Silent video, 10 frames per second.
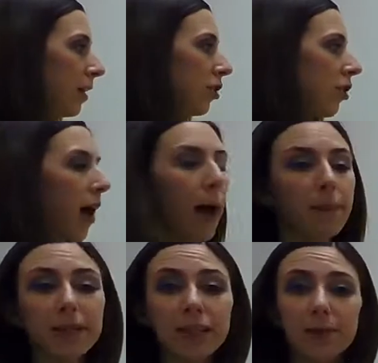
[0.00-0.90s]
just so
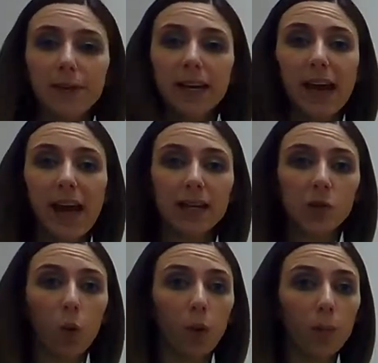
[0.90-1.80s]
happens to be an s
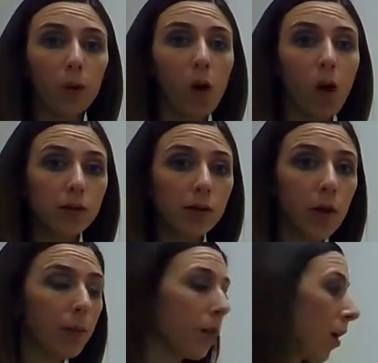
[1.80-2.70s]
orbital
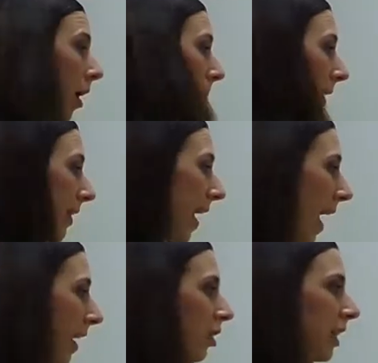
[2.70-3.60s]
also. But it's
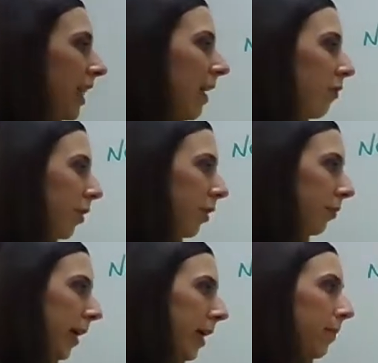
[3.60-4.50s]
energy level
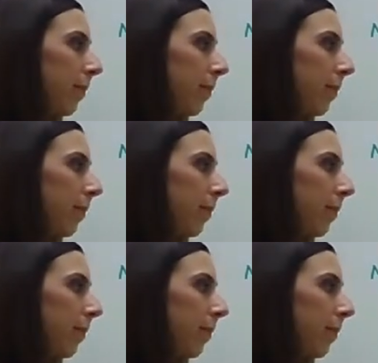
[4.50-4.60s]
3